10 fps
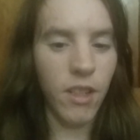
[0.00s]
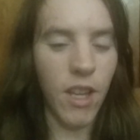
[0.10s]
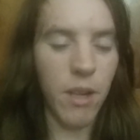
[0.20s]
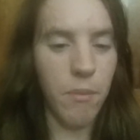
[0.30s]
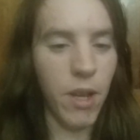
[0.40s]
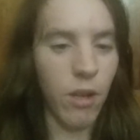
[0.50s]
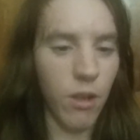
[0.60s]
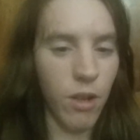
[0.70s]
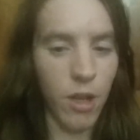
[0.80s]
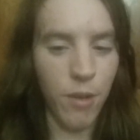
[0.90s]
and
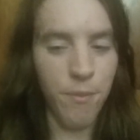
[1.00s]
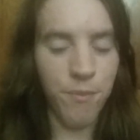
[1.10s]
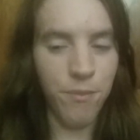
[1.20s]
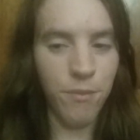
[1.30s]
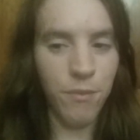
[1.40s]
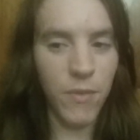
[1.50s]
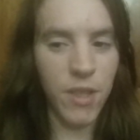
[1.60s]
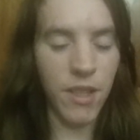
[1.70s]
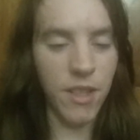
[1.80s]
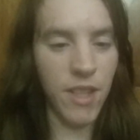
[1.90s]
better um,
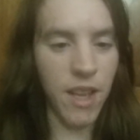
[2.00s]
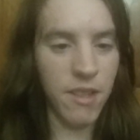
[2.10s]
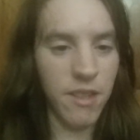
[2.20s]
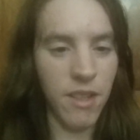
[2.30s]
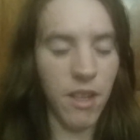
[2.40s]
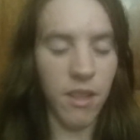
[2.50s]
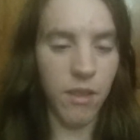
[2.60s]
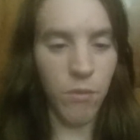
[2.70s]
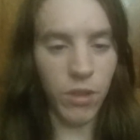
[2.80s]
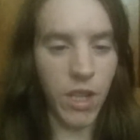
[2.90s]
success in
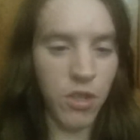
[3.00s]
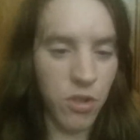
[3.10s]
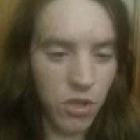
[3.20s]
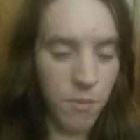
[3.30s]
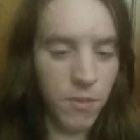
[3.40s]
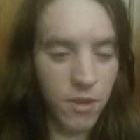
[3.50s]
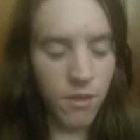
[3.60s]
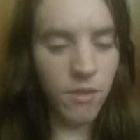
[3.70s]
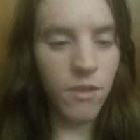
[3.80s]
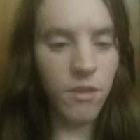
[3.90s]
relationships.